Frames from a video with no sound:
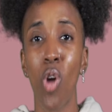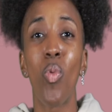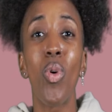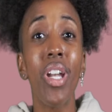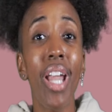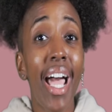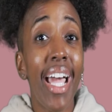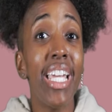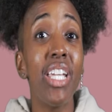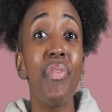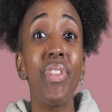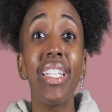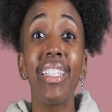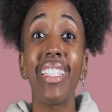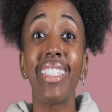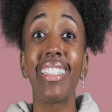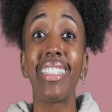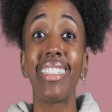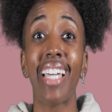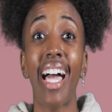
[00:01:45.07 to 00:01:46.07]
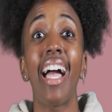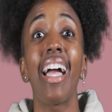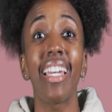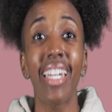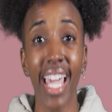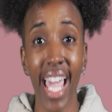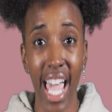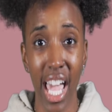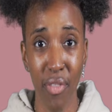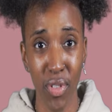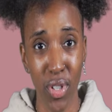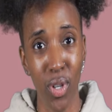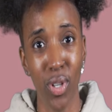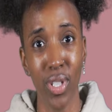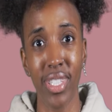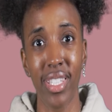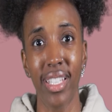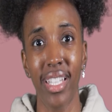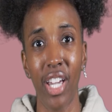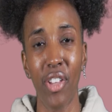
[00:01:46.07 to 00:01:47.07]
We're not even designed to have it
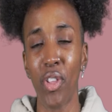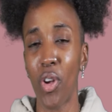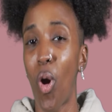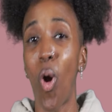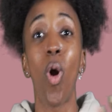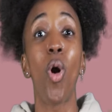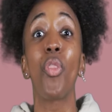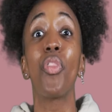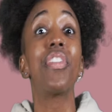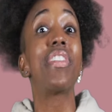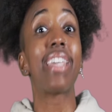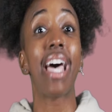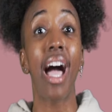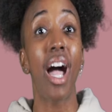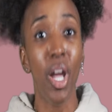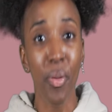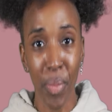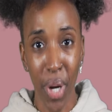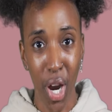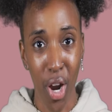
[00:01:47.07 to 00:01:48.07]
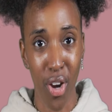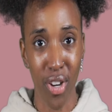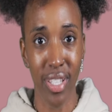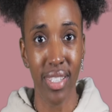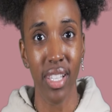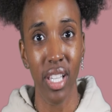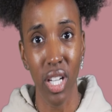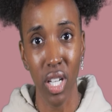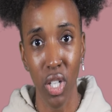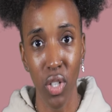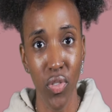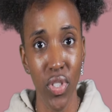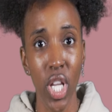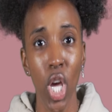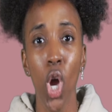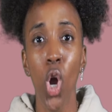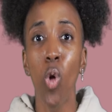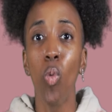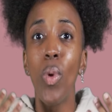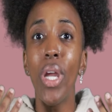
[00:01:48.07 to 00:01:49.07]
all together all the time by ourselves.
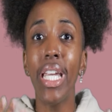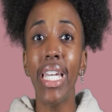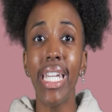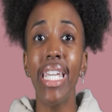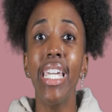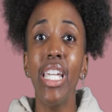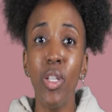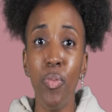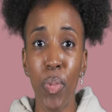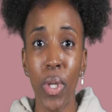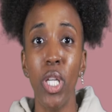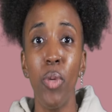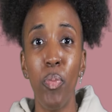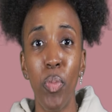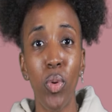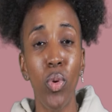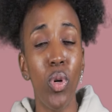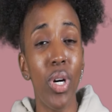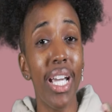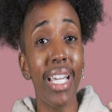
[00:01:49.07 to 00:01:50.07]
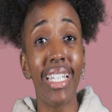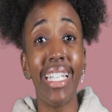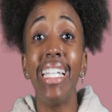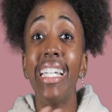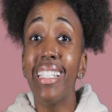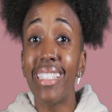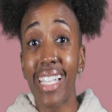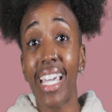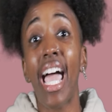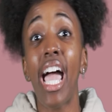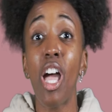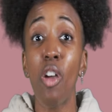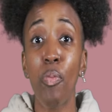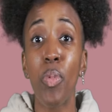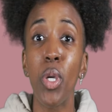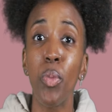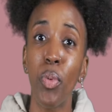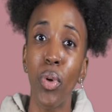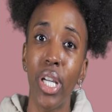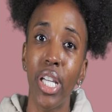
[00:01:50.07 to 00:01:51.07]
We need people and need to have
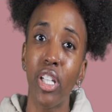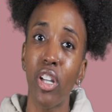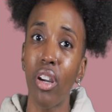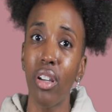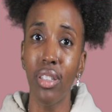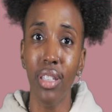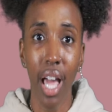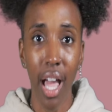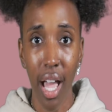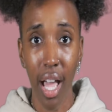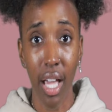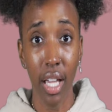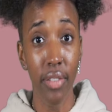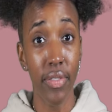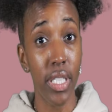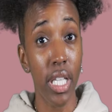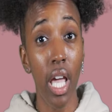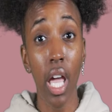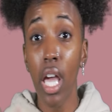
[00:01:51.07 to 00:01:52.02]
people in our lives.